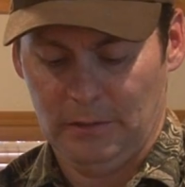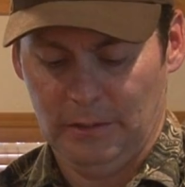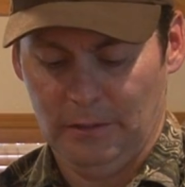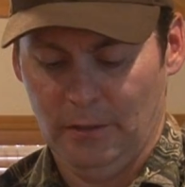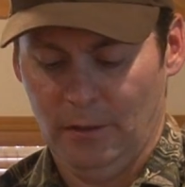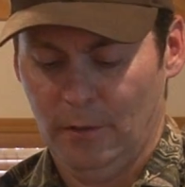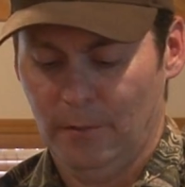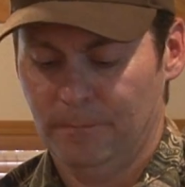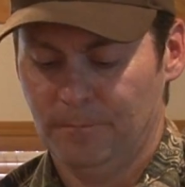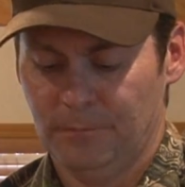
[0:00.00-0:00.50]
you
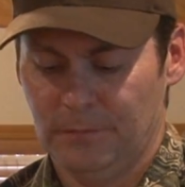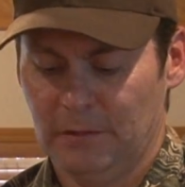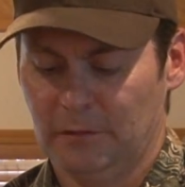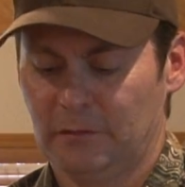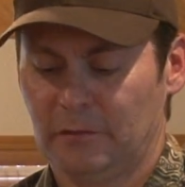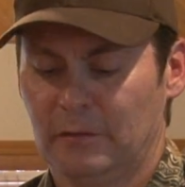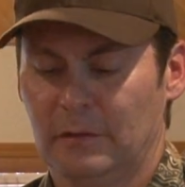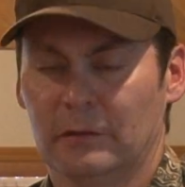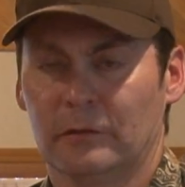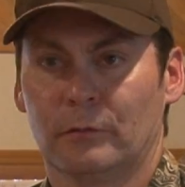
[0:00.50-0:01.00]
know,
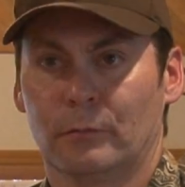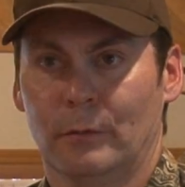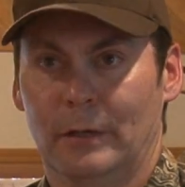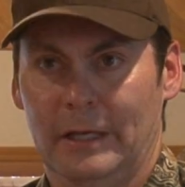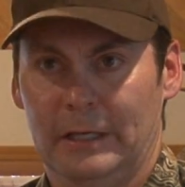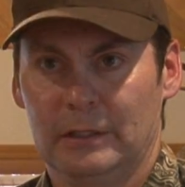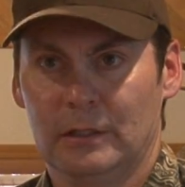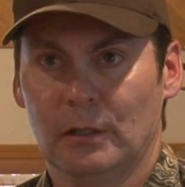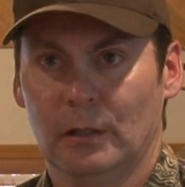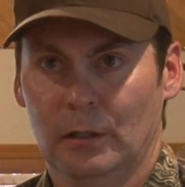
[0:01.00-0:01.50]
this
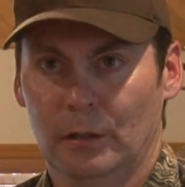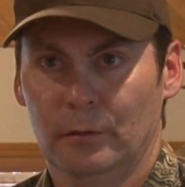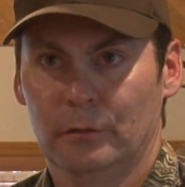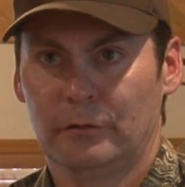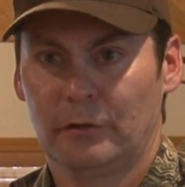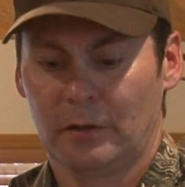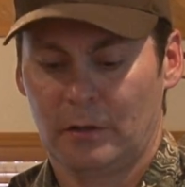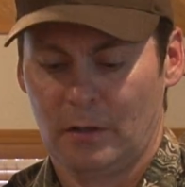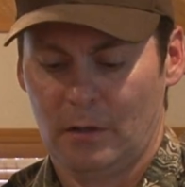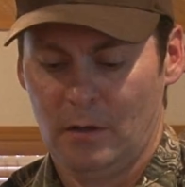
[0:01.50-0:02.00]
red
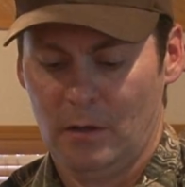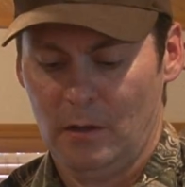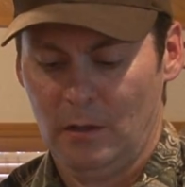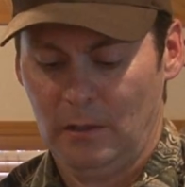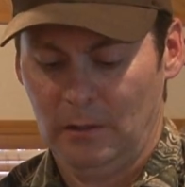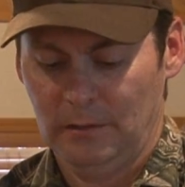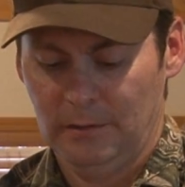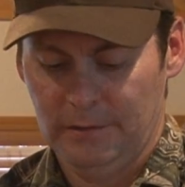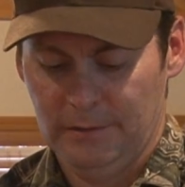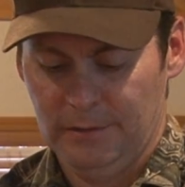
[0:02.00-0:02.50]
closer
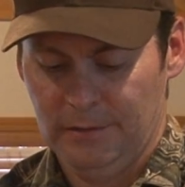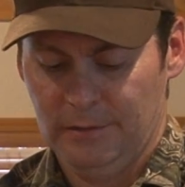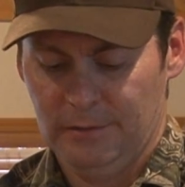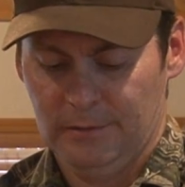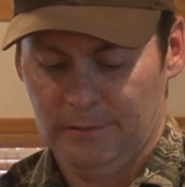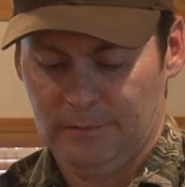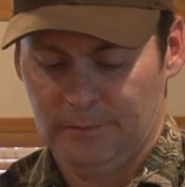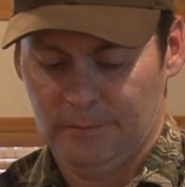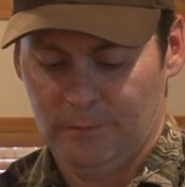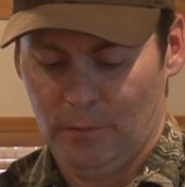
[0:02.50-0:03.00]
call
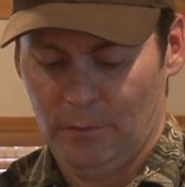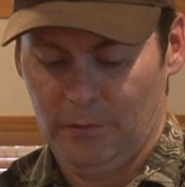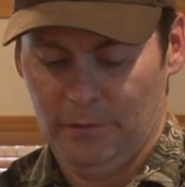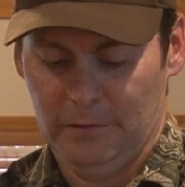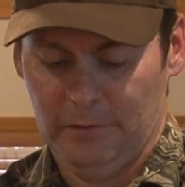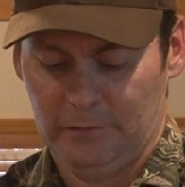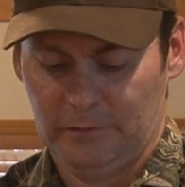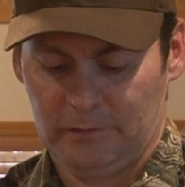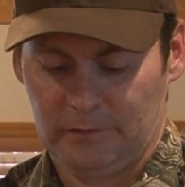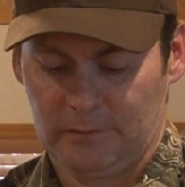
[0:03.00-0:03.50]
or
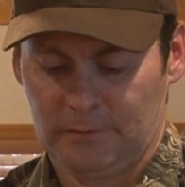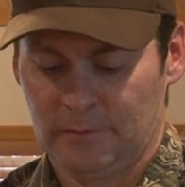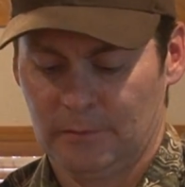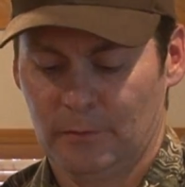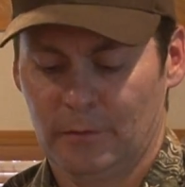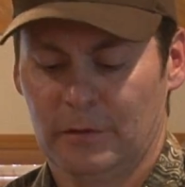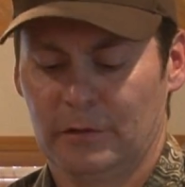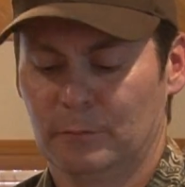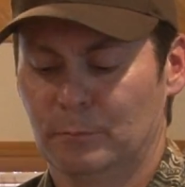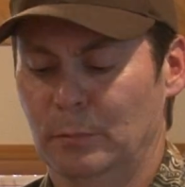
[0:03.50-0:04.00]
this
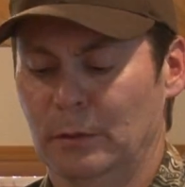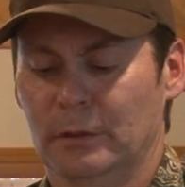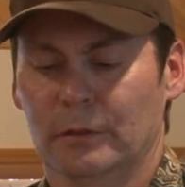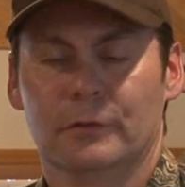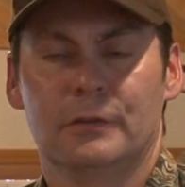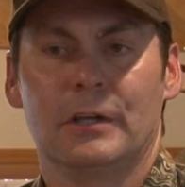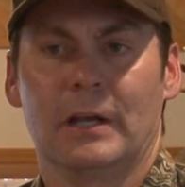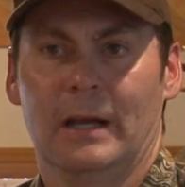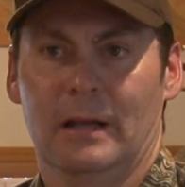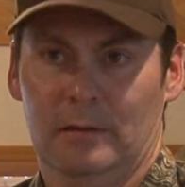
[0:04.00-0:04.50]
blue
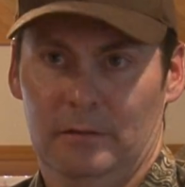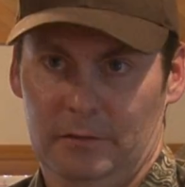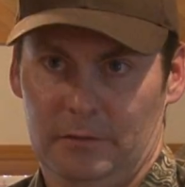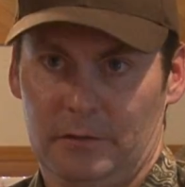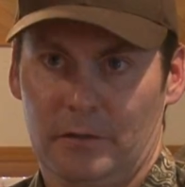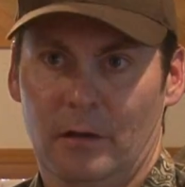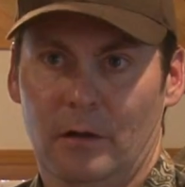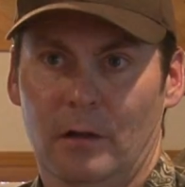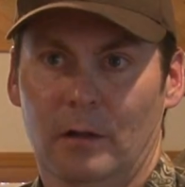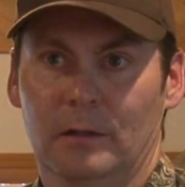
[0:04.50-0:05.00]
challenge
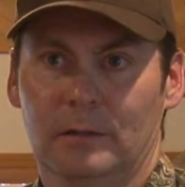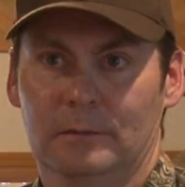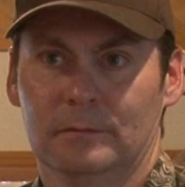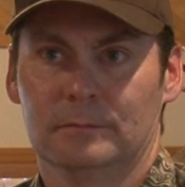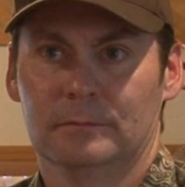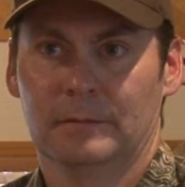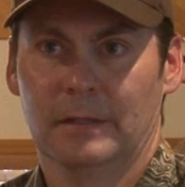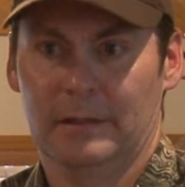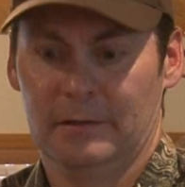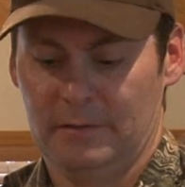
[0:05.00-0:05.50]
call.
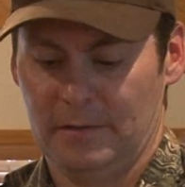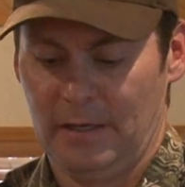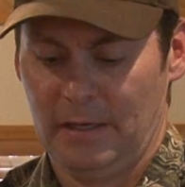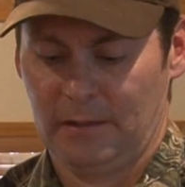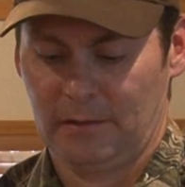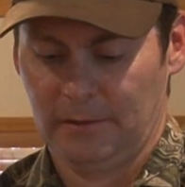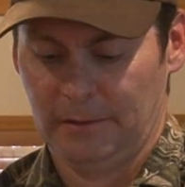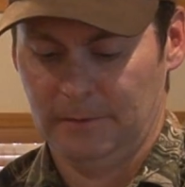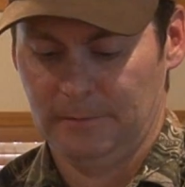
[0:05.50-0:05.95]
Exactly.